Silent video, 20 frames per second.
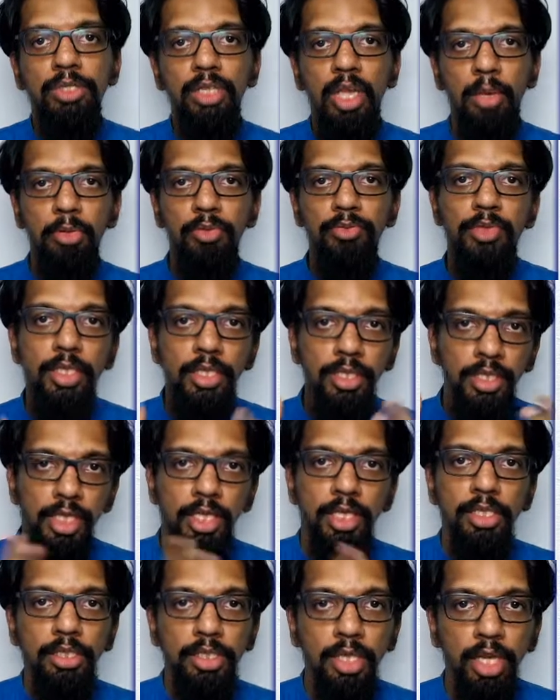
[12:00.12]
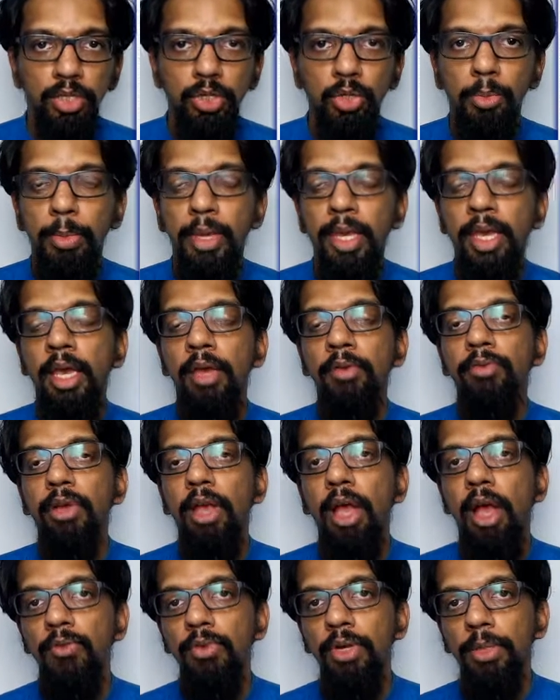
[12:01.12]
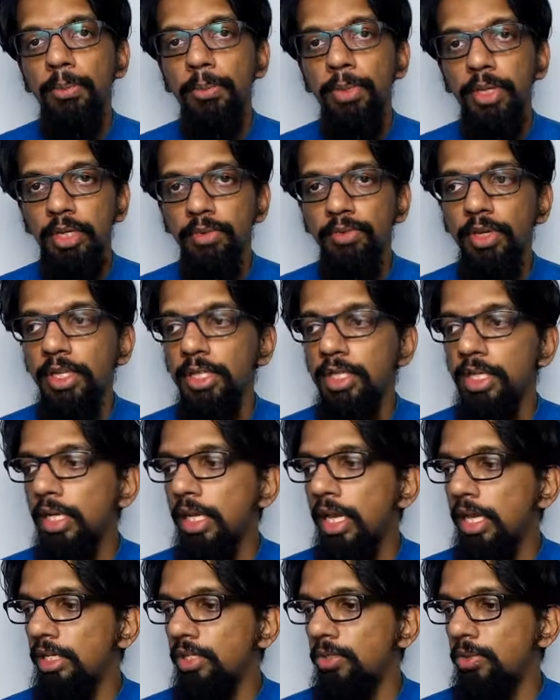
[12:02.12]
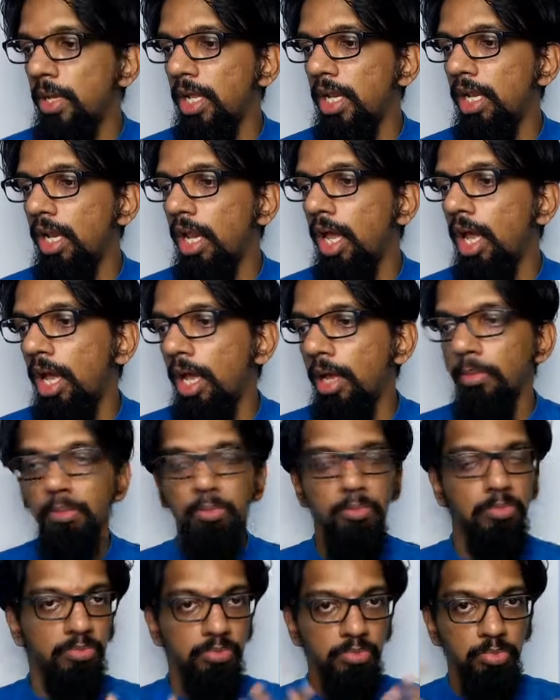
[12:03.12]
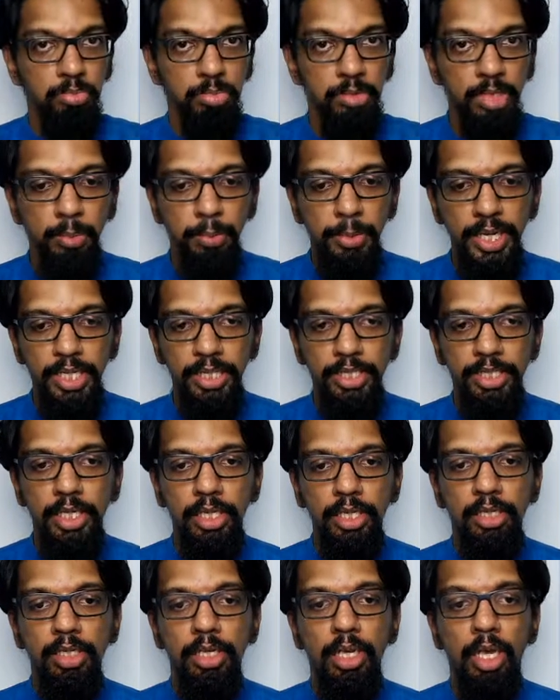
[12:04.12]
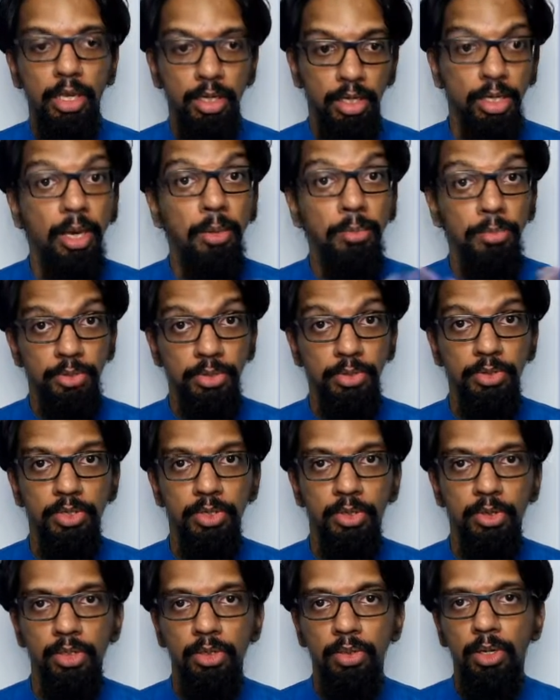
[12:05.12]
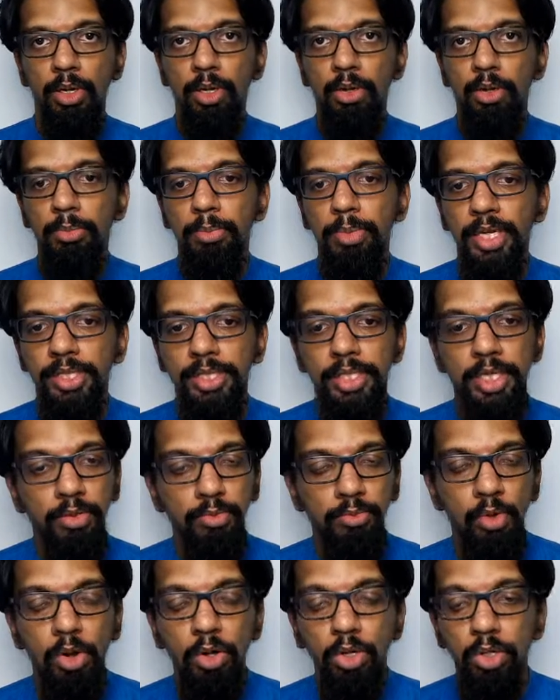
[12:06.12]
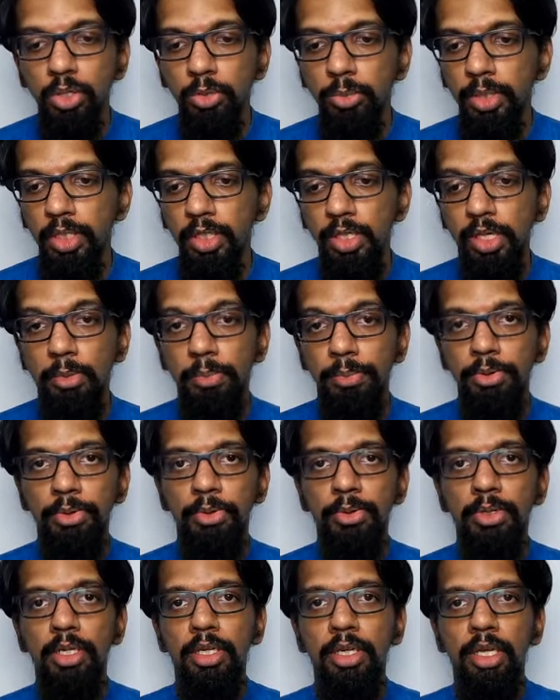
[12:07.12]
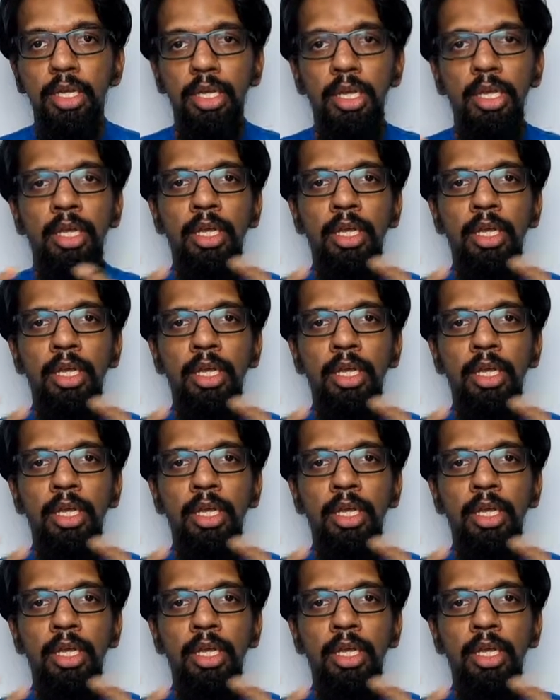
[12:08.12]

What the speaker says: to some of the things that you may have covered previously as well, the basic computer or a basic von Neumann computer,